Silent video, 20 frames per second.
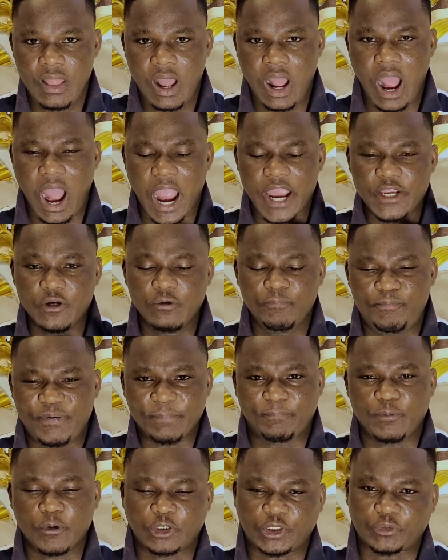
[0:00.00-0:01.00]
Are you
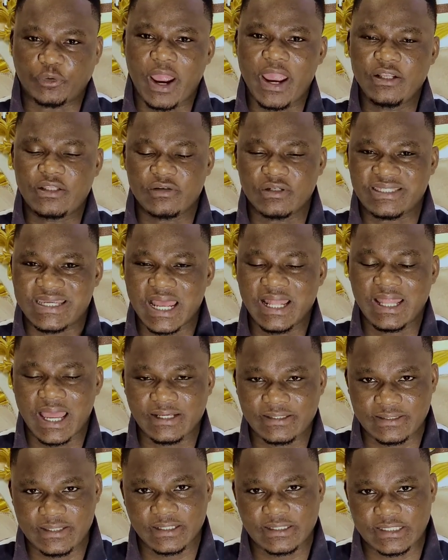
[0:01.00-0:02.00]
people trying to tell
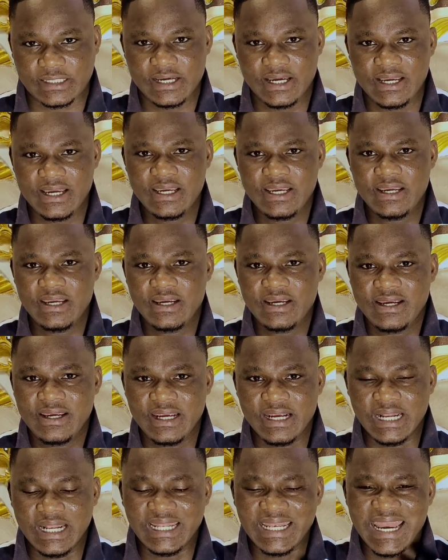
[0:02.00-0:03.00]
us that
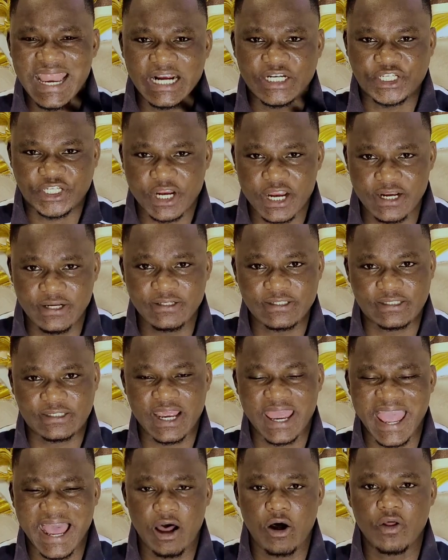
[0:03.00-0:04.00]
elections
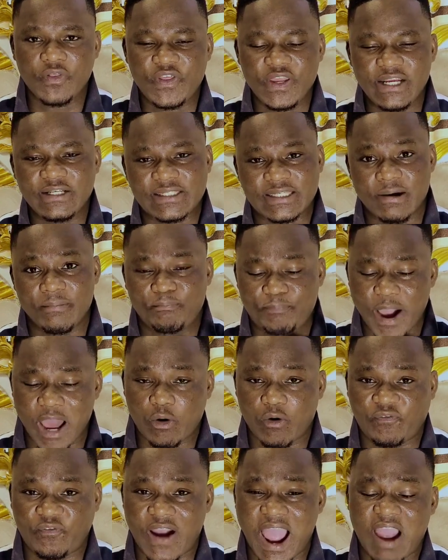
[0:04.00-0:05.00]
held in some part
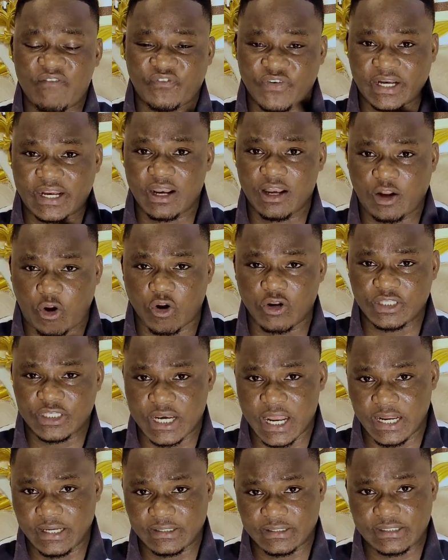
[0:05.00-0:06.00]
of African
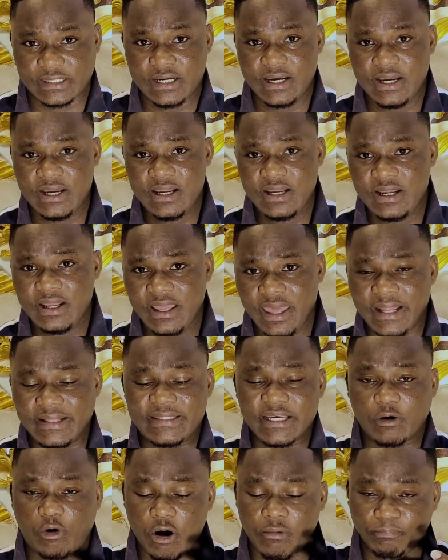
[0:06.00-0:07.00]
continent, it's
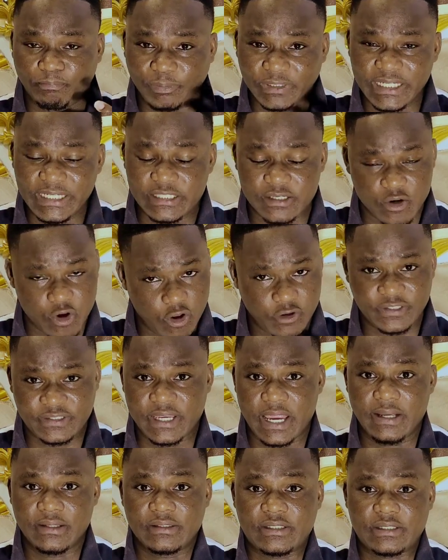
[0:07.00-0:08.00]
a complete
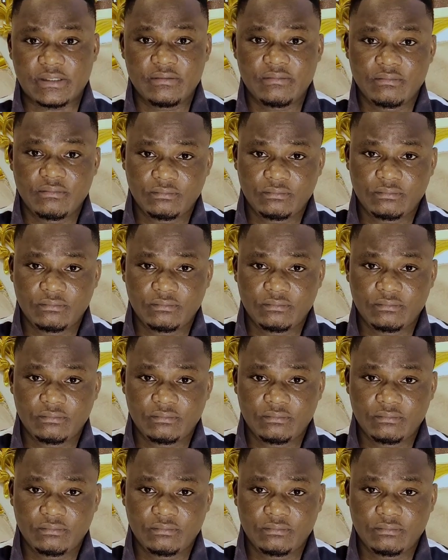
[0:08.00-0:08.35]
nonsense?